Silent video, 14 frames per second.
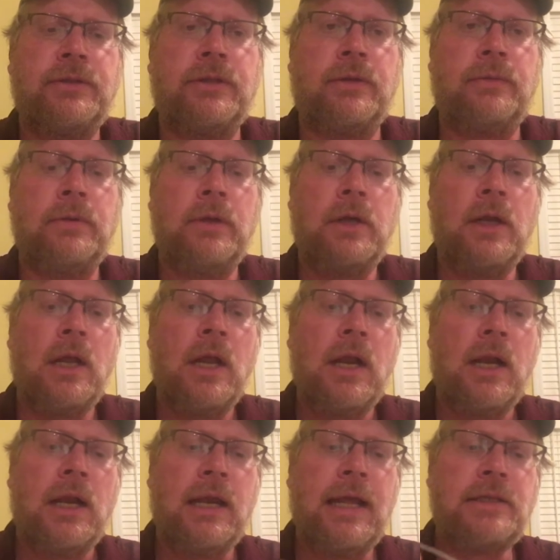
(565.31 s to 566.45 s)
So
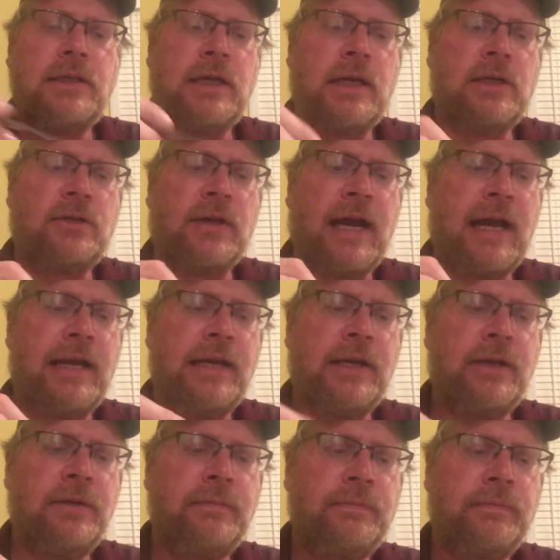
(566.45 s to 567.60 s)
let's uh, try it
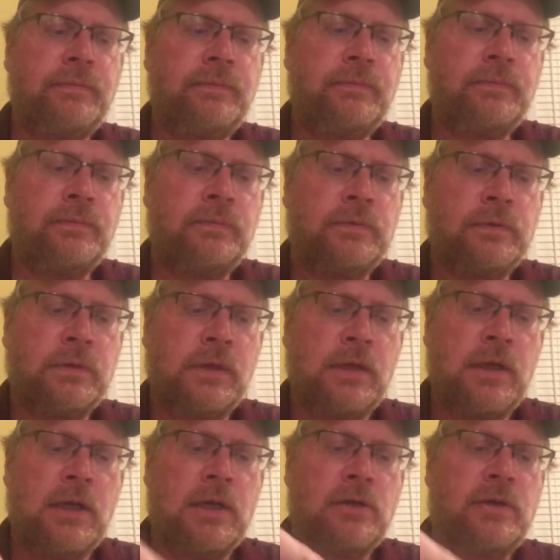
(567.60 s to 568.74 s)
here.
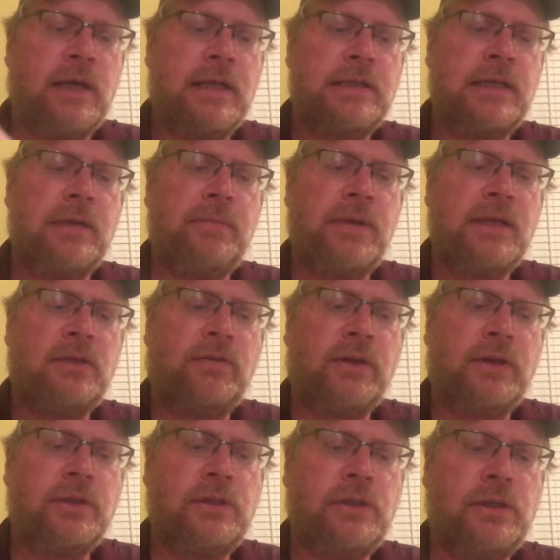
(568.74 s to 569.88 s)
Try this end piece
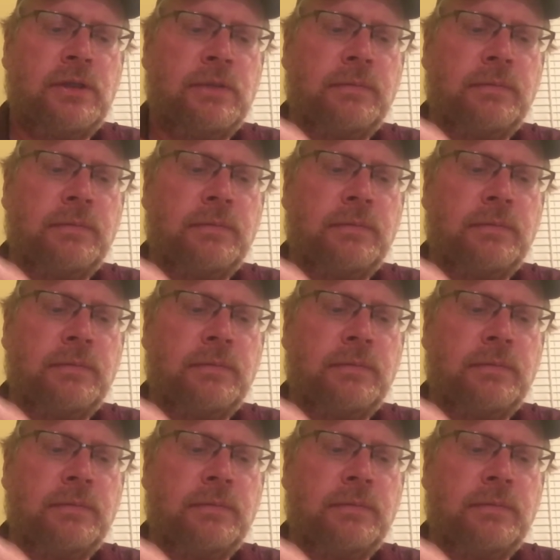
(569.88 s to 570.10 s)
first.